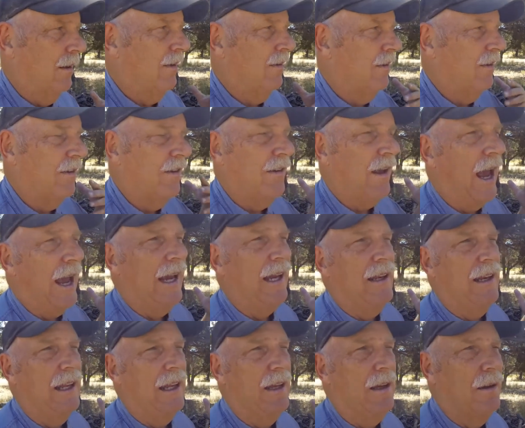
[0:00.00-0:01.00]

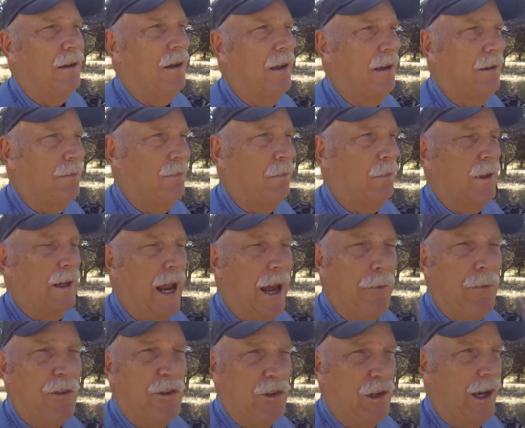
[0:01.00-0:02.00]
society when I
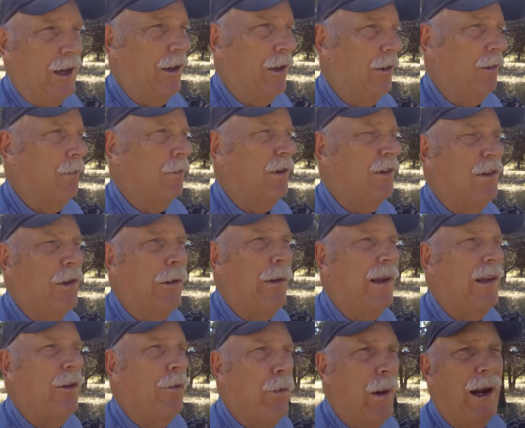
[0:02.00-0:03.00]
was younger was
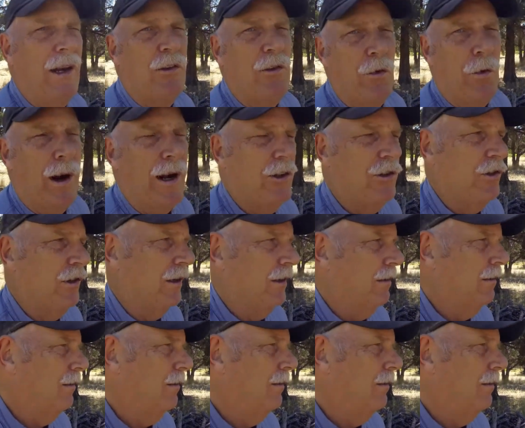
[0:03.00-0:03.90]
going the right direction.